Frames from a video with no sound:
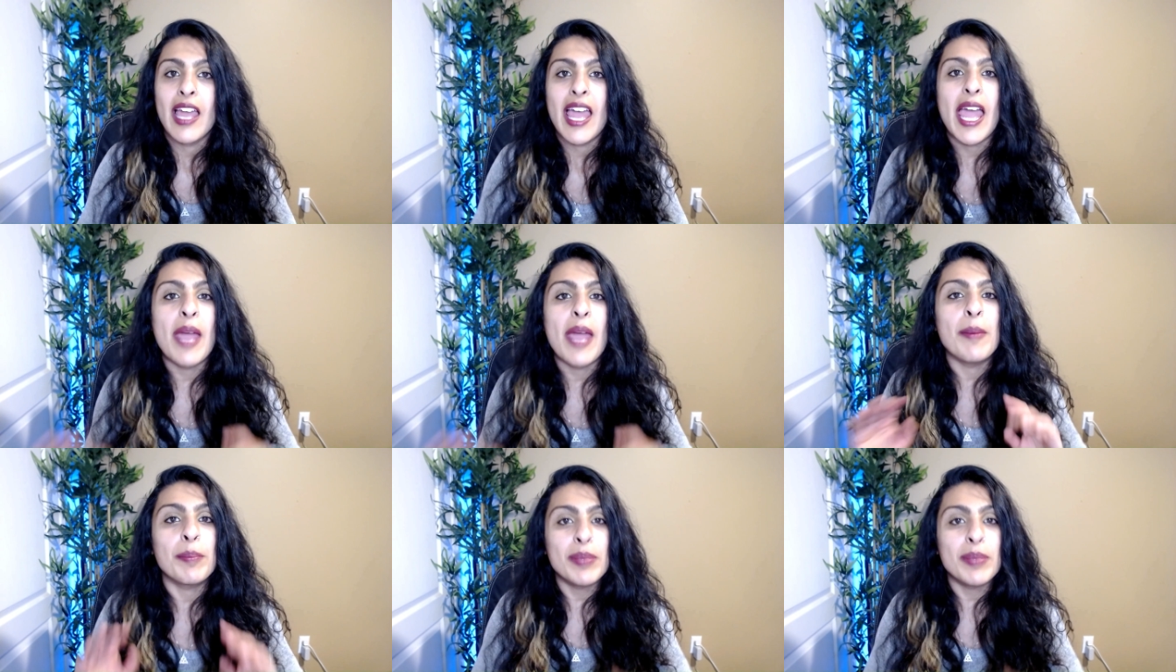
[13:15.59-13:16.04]

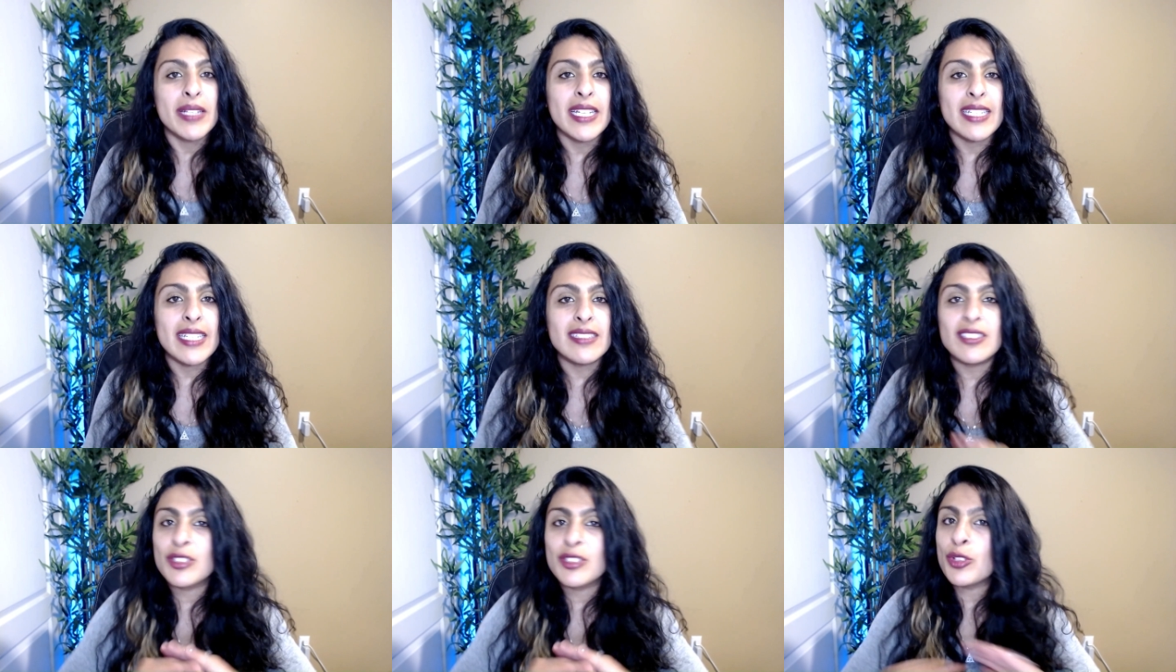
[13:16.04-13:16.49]
and
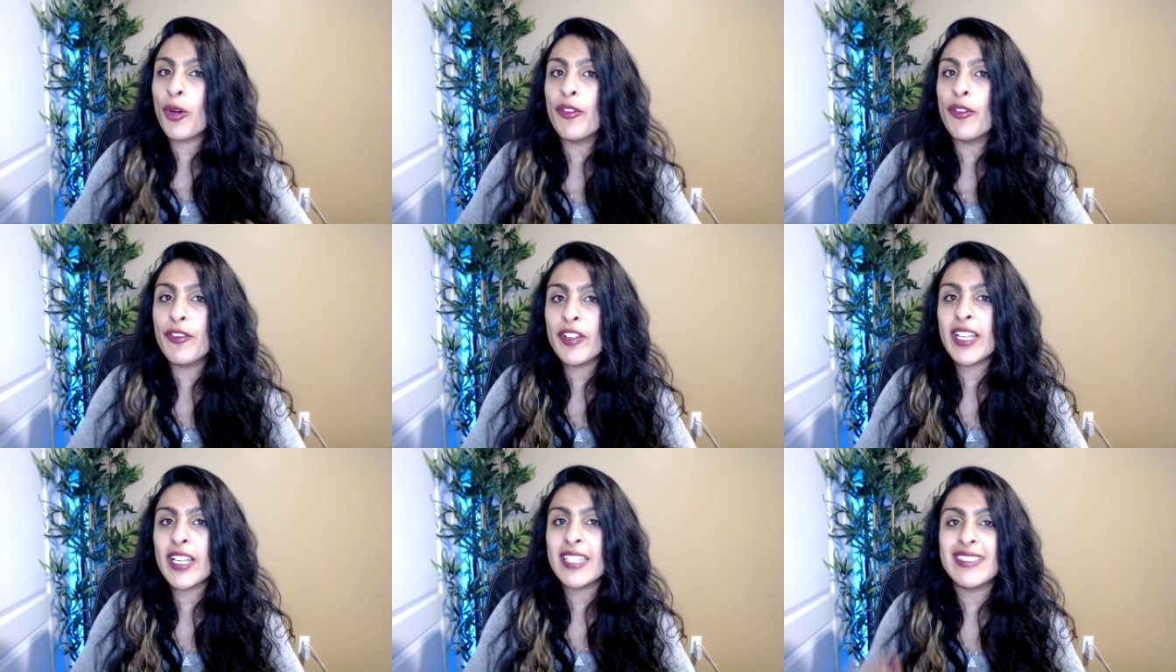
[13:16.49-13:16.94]
please don't
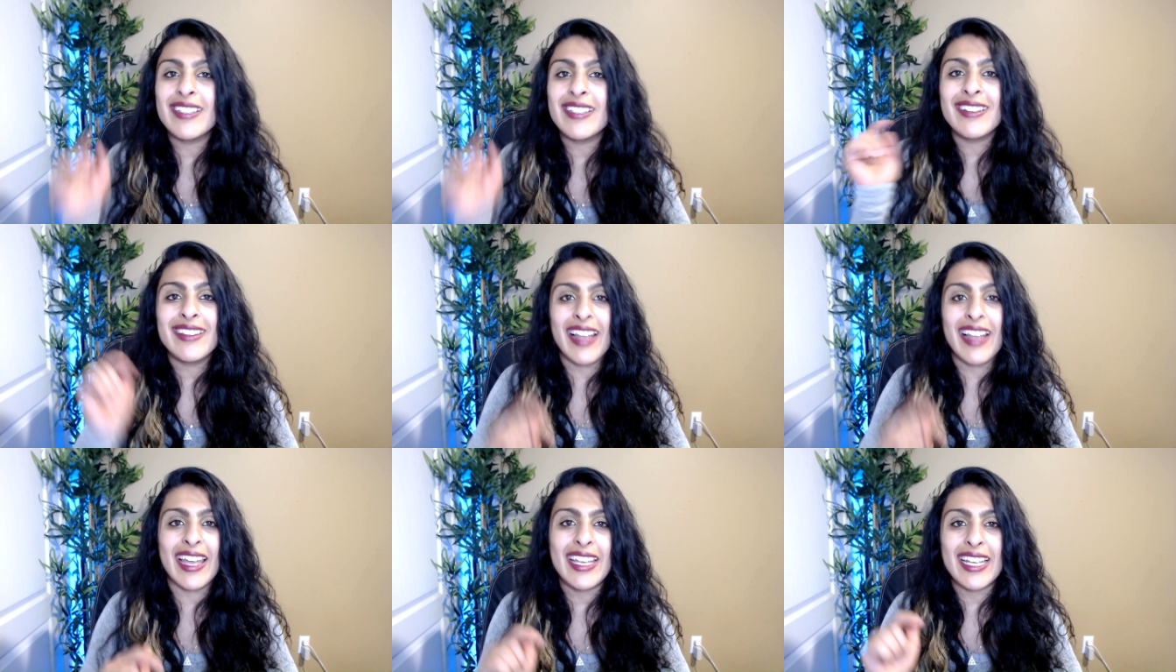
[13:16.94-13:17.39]
forget to
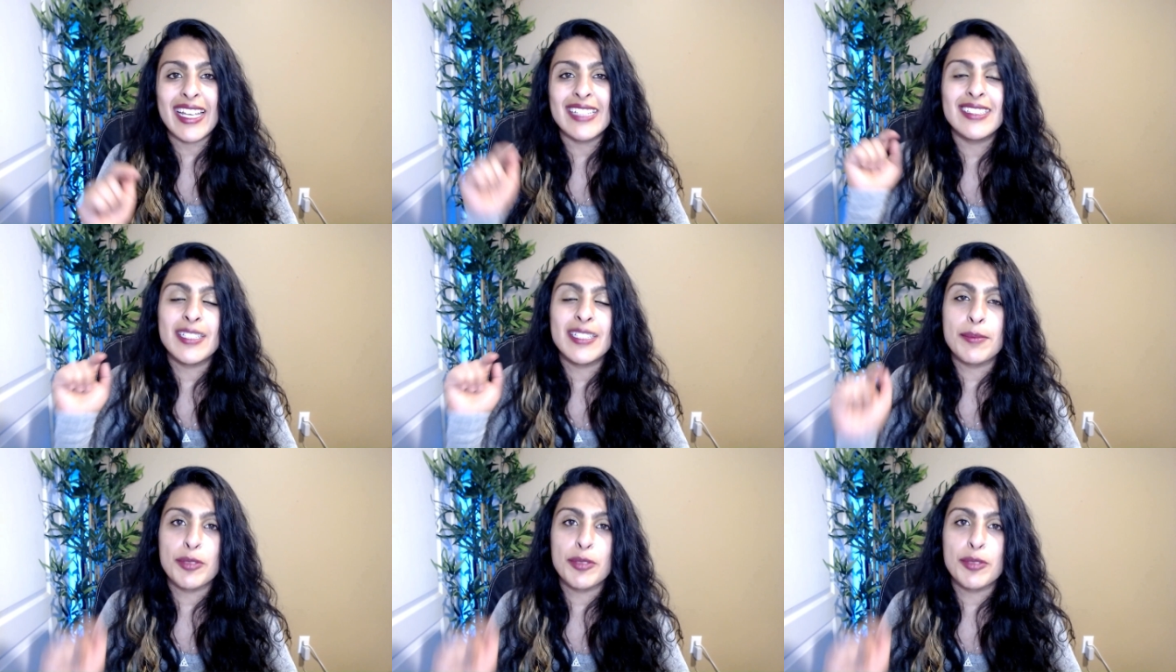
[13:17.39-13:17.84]
like and
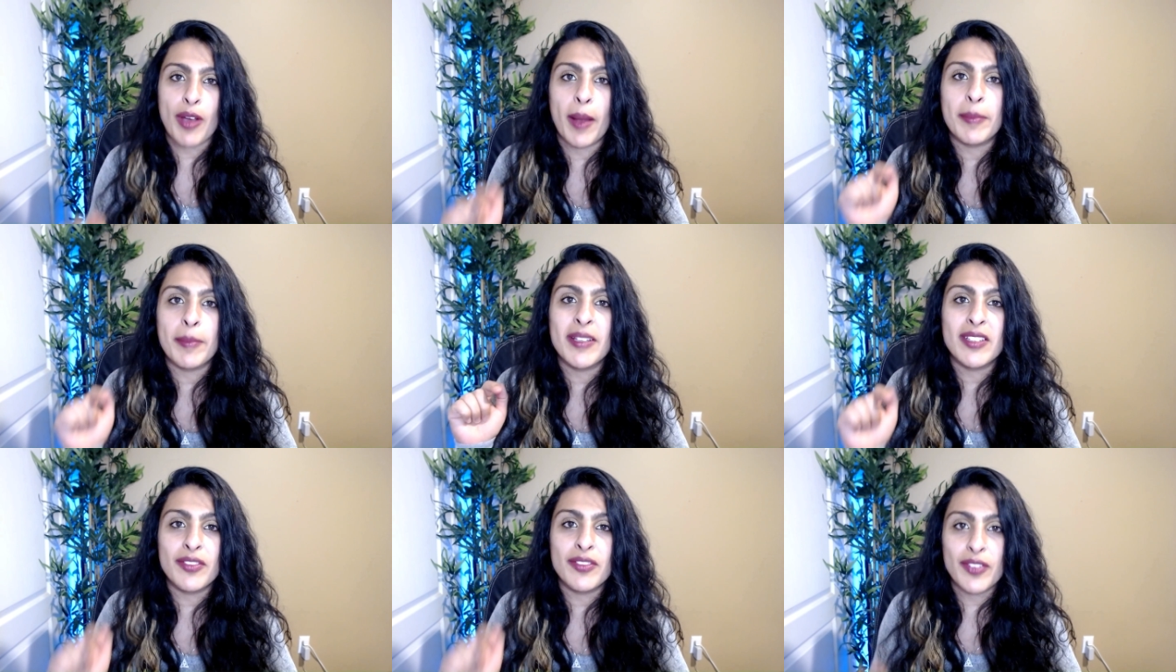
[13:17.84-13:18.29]
subscribe
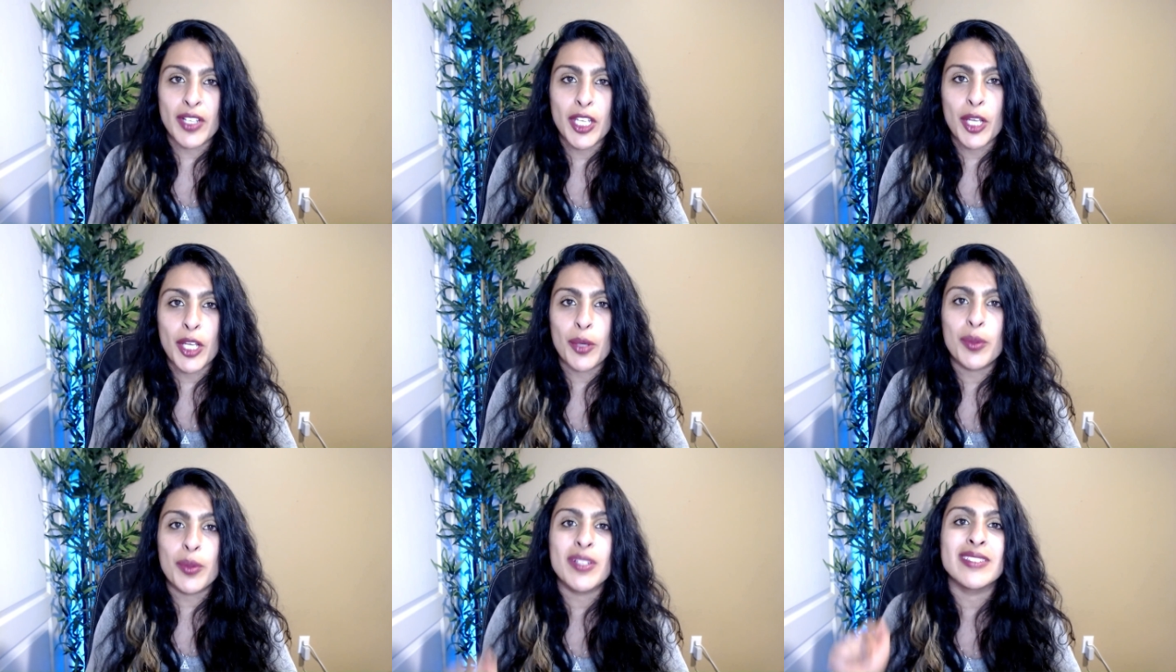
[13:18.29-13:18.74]
this
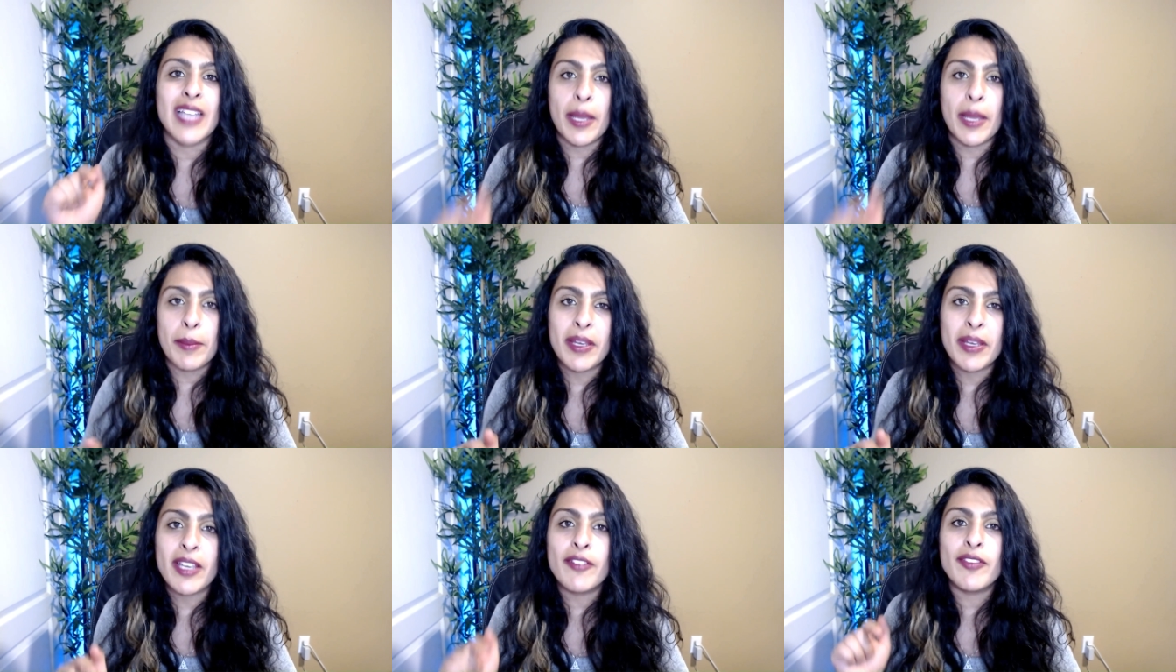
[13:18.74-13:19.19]
video because I
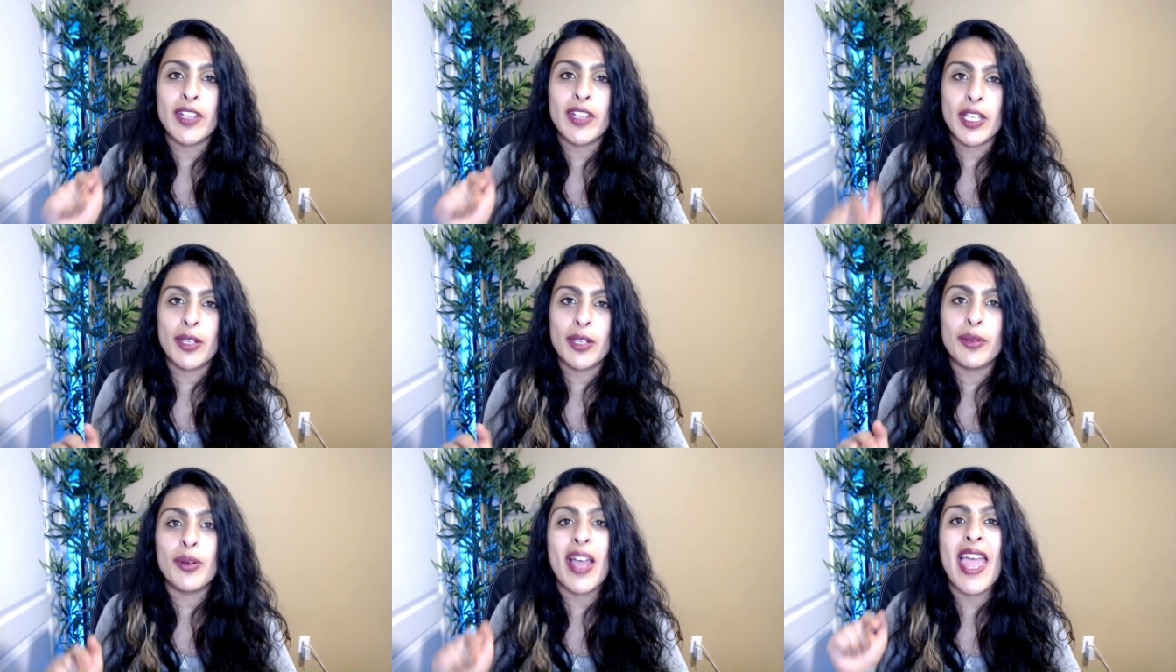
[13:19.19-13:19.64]
make a video